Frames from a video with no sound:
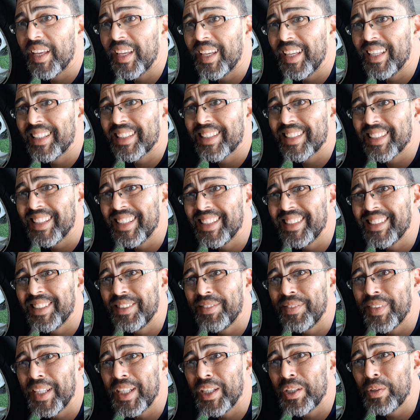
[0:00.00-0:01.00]
they get
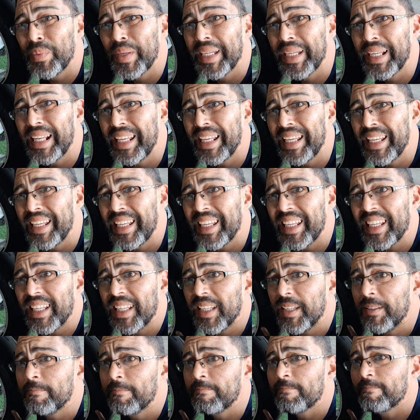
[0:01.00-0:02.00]
dirty very
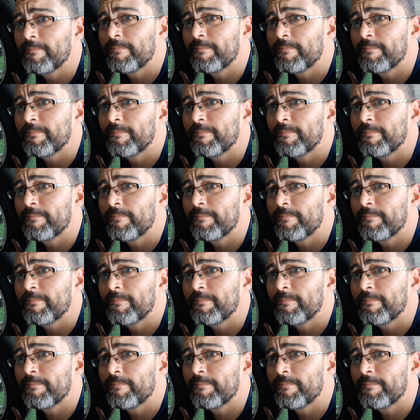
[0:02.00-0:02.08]
quickly.